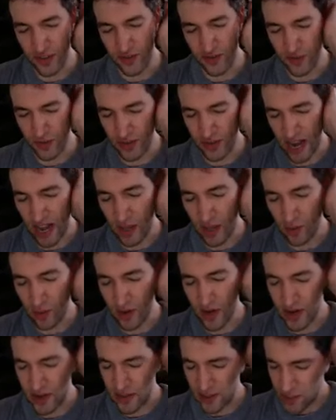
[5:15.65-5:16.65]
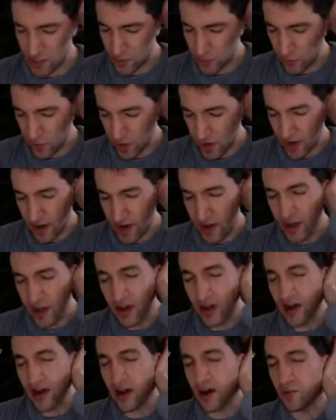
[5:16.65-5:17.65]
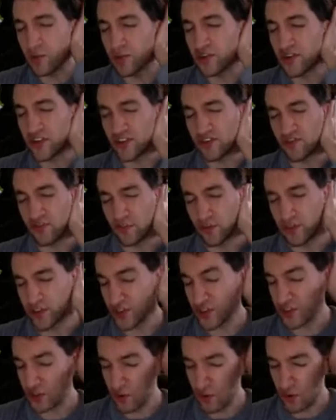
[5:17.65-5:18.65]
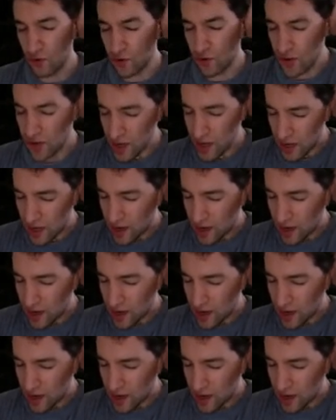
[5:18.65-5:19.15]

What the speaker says: Drew Galloway at this point, which is cool.